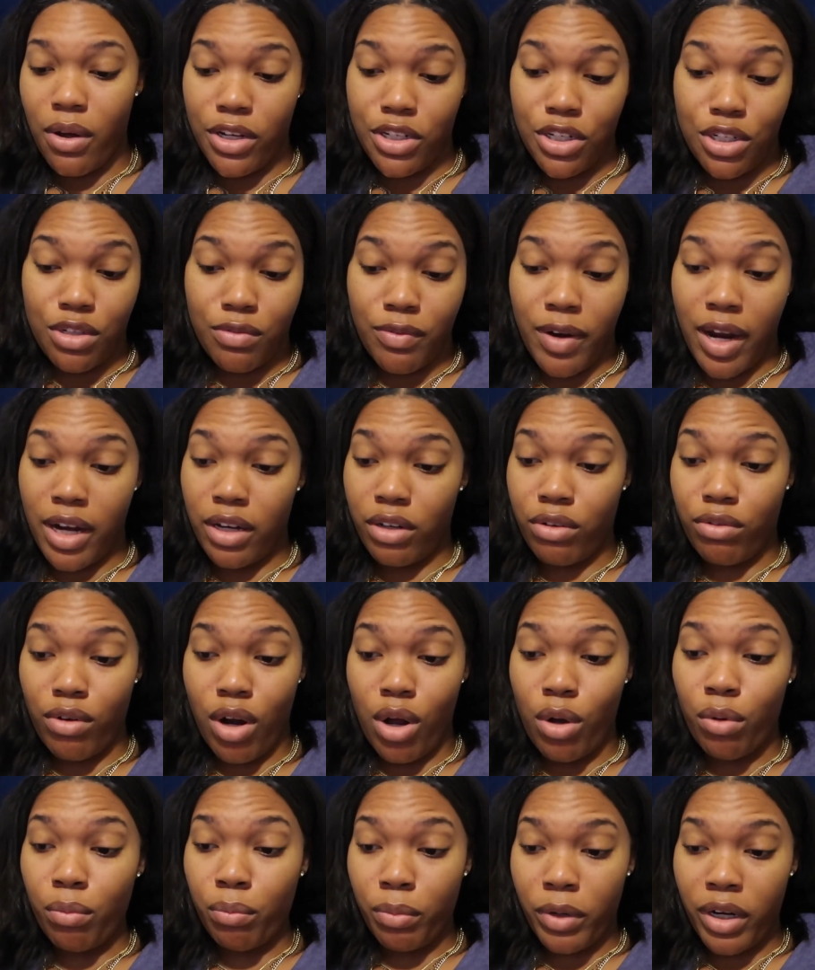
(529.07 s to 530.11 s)
I just read
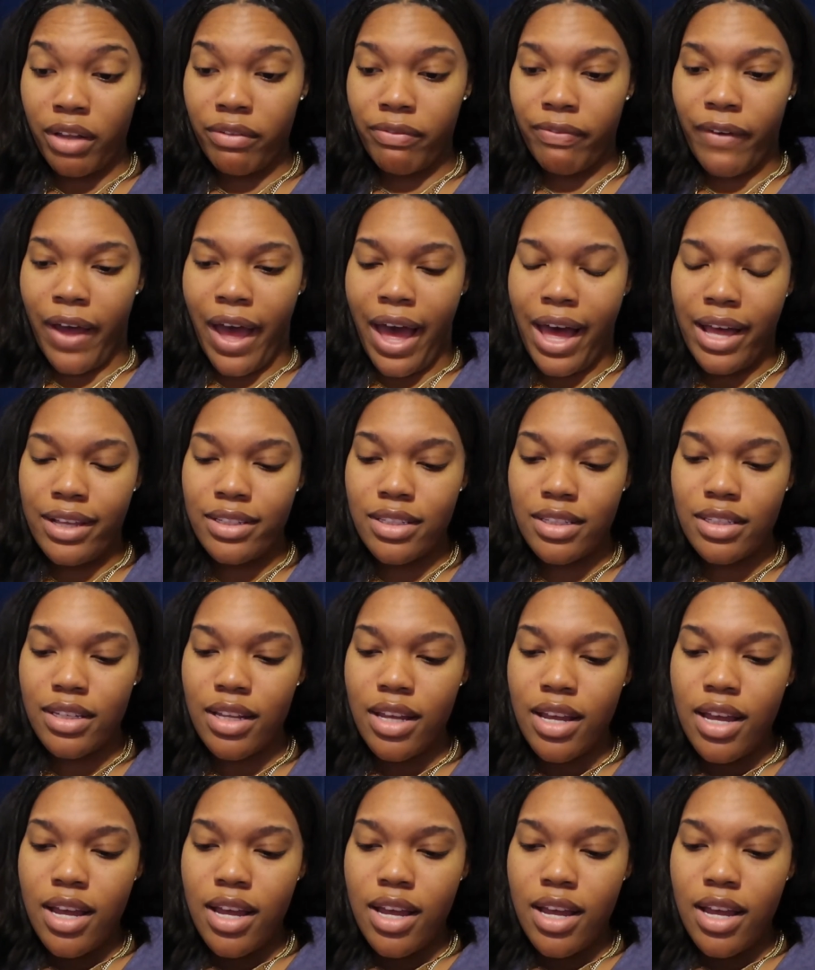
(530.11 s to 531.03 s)
Grown pretty fast